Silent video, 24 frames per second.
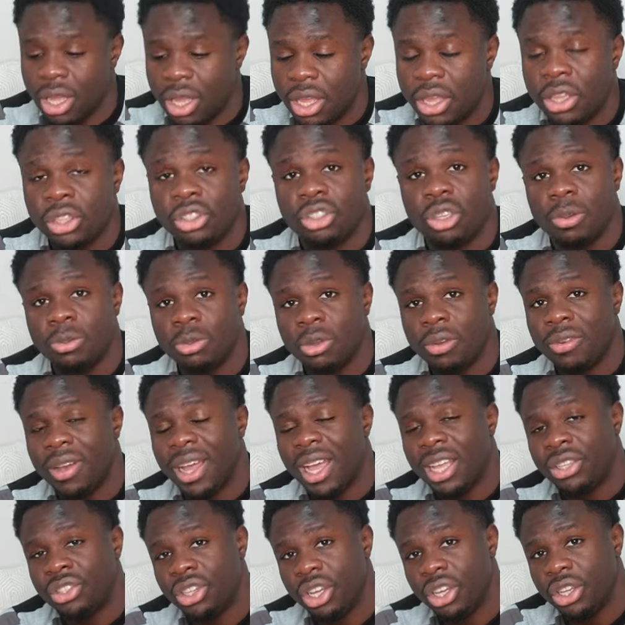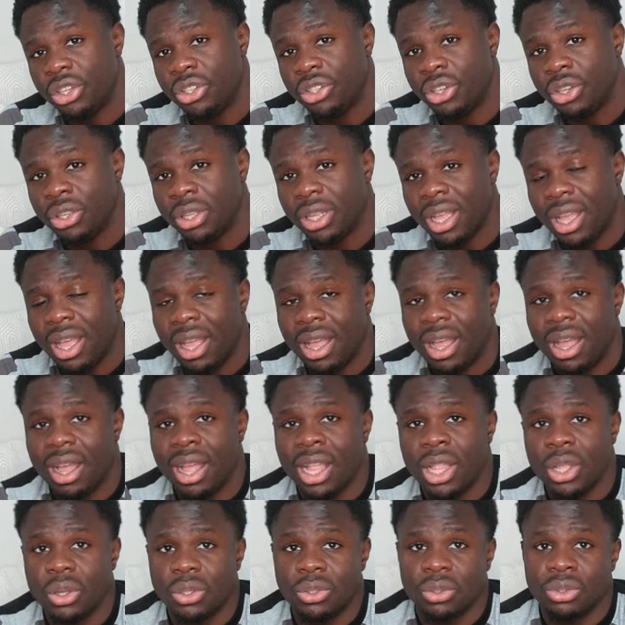In terms of hydration, I
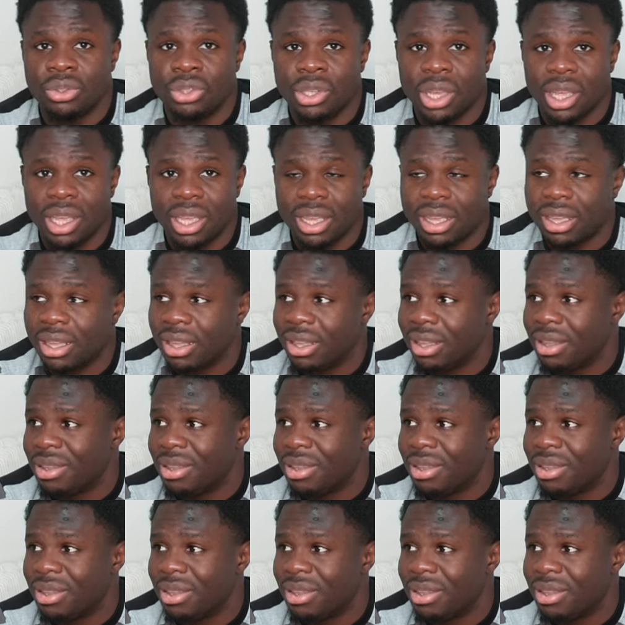look to drink